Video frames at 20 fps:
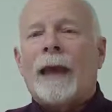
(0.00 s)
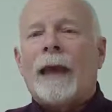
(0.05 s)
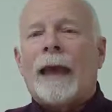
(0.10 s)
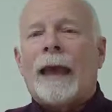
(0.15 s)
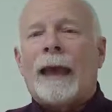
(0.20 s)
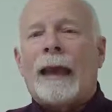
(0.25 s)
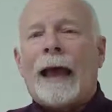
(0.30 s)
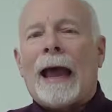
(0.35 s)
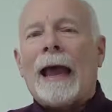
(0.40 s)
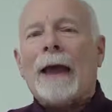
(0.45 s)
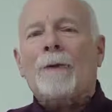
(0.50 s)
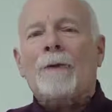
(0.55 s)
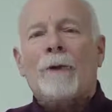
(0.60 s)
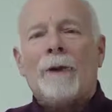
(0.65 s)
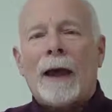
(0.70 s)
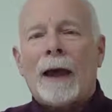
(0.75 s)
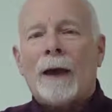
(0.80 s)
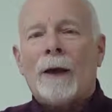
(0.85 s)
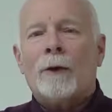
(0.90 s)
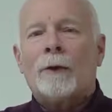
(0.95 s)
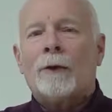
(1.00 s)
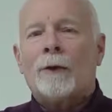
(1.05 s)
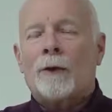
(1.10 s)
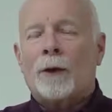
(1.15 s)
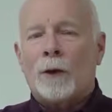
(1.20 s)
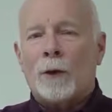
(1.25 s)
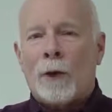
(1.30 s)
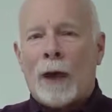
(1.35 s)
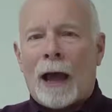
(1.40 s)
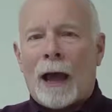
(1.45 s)
And I have found
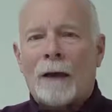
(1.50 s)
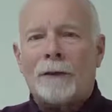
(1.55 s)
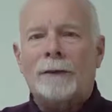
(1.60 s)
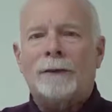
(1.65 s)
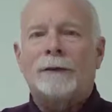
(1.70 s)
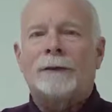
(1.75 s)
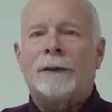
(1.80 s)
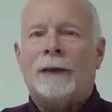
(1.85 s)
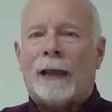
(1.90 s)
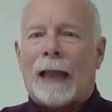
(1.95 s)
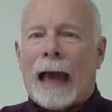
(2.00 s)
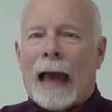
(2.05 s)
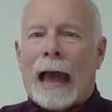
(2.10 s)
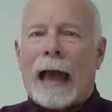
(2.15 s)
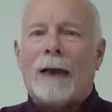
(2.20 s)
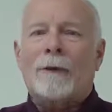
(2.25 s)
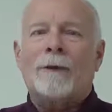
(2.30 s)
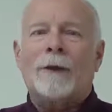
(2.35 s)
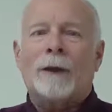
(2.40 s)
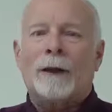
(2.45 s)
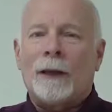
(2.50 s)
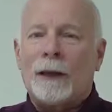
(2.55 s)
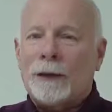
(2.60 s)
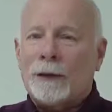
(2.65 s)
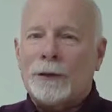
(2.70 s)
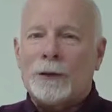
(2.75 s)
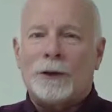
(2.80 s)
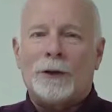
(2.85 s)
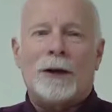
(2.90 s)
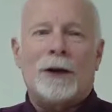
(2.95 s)
throughout life and
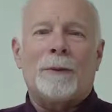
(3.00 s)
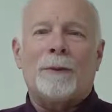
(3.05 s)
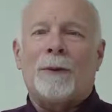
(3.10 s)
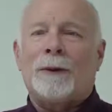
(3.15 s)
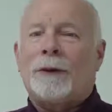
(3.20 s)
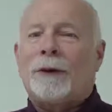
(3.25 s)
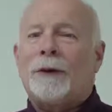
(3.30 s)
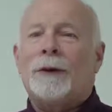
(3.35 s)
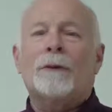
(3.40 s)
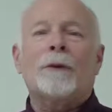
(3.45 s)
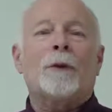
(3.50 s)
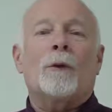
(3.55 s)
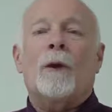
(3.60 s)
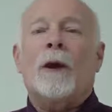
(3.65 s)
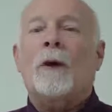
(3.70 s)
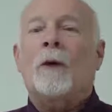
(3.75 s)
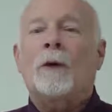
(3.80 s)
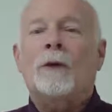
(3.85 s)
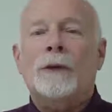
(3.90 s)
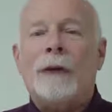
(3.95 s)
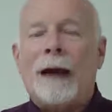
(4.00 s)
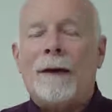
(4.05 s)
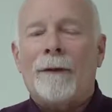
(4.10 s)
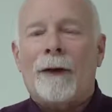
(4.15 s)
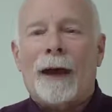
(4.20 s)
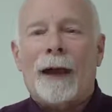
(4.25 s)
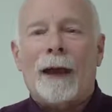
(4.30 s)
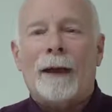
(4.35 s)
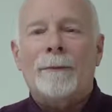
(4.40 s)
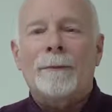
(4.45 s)
leadership and the different roles I've
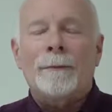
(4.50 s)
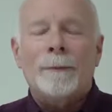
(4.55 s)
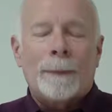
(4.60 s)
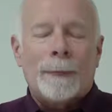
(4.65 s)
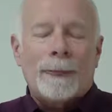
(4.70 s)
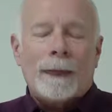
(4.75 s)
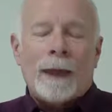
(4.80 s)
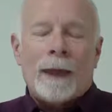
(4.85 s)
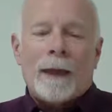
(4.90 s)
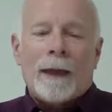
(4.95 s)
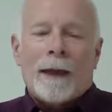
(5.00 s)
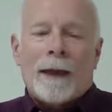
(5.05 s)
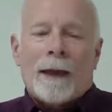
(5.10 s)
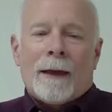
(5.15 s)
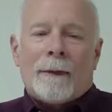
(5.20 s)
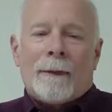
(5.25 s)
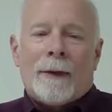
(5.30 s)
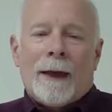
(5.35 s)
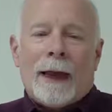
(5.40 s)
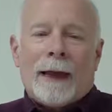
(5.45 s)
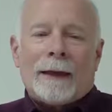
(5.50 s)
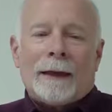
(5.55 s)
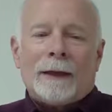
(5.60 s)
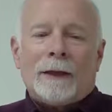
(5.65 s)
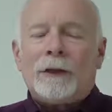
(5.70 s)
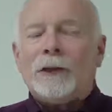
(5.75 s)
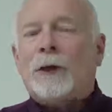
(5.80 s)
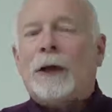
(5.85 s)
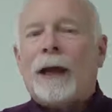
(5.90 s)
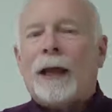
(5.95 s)
had that
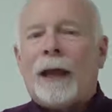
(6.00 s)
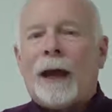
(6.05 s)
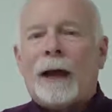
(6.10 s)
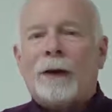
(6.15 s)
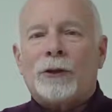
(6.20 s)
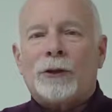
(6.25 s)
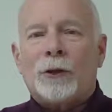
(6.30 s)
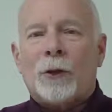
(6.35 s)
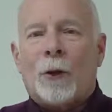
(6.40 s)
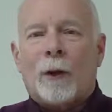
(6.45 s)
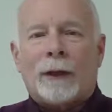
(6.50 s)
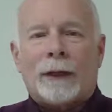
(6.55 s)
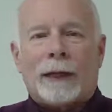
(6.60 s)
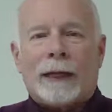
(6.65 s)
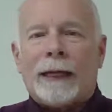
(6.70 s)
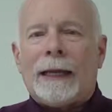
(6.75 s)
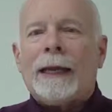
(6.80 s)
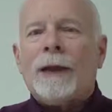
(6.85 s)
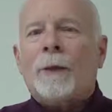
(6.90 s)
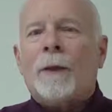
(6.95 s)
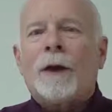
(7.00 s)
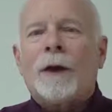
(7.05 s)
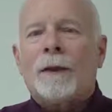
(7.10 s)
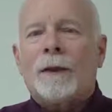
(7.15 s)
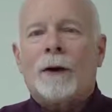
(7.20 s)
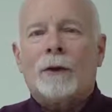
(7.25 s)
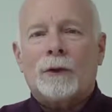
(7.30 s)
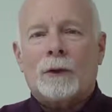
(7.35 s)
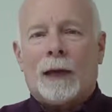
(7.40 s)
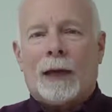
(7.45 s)
you cannot shorten any one of
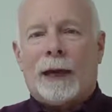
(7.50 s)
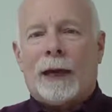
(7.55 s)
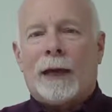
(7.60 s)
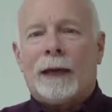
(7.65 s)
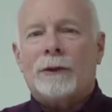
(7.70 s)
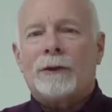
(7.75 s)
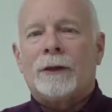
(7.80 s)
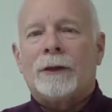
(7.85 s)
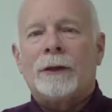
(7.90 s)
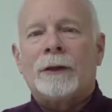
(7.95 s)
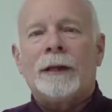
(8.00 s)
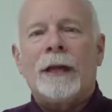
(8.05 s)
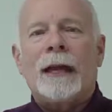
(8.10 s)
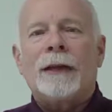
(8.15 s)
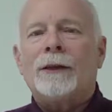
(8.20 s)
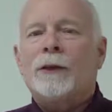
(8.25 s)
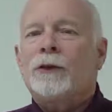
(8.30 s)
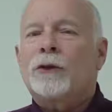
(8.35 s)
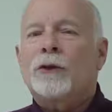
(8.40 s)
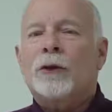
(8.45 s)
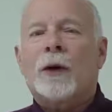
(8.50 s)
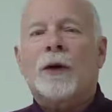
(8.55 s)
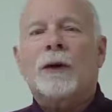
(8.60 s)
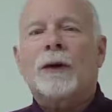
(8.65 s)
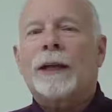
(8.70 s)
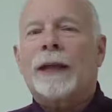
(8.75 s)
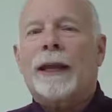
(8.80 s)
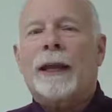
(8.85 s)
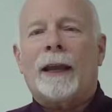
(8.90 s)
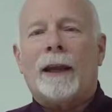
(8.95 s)
those legs, and you
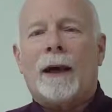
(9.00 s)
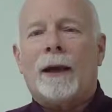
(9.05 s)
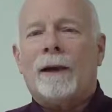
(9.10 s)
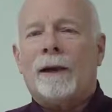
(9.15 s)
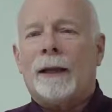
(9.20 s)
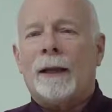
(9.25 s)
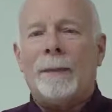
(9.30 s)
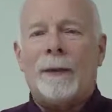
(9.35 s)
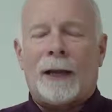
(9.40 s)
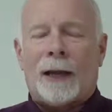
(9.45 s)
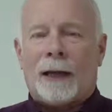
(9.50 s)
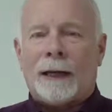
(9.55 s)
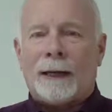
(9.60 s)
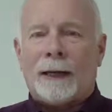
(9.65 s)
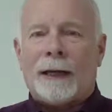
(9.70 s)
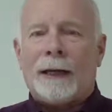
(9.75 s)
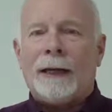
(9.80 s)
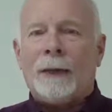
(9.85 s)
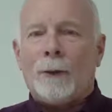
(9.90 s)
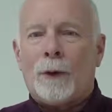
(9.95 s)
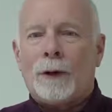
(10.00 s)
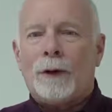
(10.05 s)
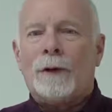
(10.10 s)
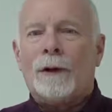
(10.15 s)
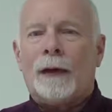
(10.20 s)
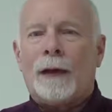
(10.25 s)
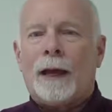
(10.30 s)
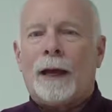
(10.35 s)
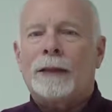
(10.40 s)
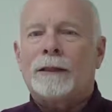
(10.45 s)
certainly cannot eliminate any one of the
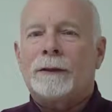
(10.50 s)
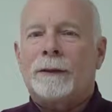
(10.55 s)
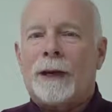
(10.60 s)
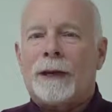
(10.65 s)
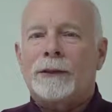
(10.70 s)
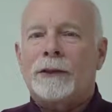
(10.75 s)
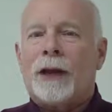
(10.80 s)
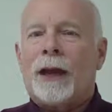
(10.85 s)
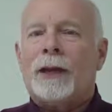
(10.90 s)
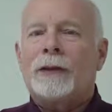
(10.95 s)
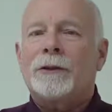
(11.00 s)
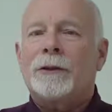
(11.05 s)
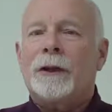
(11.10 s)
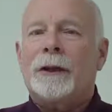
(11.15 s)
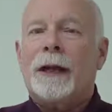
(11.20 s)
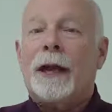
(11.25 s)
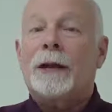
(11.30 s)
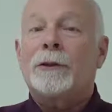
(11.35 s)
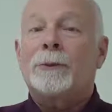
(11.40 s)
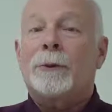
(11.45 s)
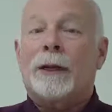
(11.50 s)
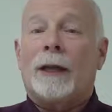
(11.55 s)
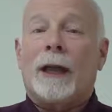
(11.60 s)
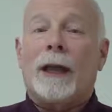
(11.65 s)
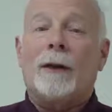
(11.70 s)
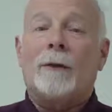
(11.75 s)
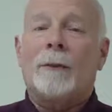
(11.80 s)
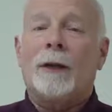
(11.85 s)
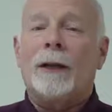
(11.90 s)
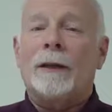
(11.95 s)
legs of education, engagement, and
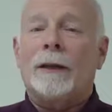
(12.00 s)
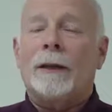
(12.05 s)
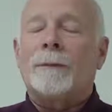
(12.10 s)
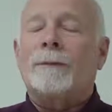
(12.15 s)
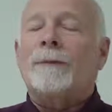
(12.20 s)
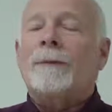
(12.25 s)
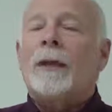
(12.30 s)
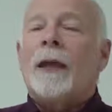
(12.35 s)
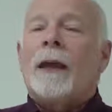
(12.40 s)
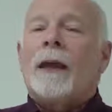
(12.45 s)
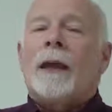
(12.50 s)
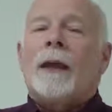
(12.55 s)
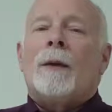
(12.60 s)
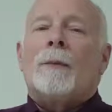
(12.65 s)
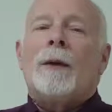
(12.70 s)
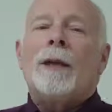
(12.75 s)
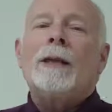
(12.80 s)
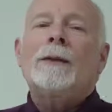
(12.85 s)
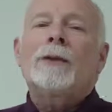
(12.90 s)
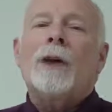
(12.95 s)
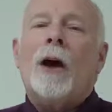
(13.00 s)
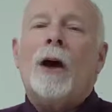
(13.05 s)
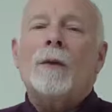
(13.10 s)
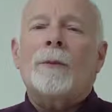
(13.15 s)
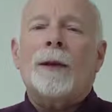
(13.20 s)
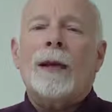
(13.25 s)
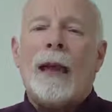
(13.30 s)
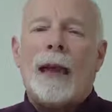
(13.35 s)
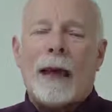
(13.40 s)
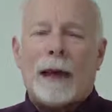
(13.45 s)
accountability. But he
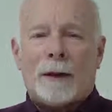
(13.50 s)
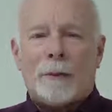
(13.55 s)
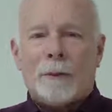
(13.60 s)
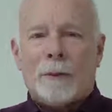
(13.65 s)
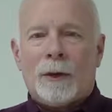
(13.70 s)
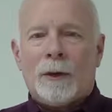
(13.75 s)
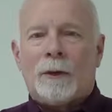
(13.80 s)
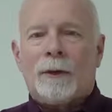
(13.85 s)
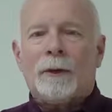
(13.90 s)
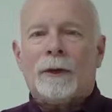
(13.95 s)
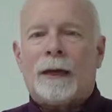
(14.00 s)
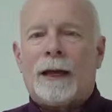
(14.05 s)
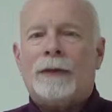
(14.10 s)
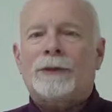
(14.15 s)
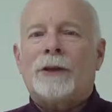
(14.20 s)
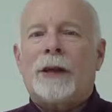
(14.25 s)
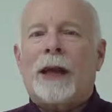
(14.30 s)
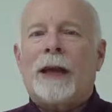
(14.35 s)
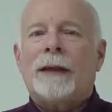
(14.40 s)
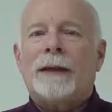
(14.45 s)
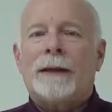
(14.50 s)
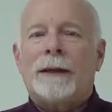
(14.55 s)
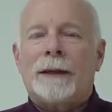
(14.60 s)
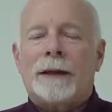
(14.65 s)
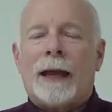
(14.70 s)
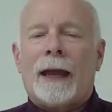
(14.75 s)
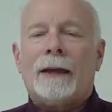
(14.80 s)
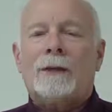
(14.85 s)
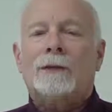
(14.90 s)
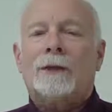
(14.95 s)
taught me how to build an educated,
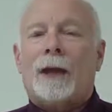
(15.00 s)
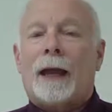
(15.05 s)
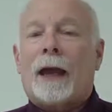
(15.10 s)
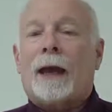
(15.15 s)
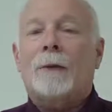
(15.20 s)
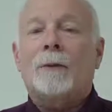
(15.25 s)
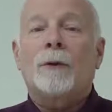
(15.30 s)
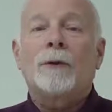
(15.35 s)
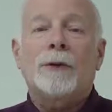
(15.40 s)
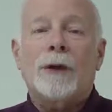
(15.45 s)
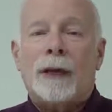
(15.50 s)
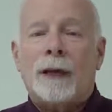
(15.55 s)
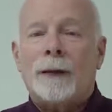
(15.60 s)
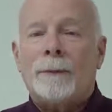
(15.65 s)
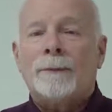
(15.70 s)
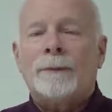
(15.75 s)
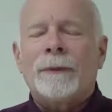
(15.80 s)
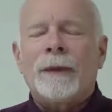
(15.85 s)
engaged, accountable team.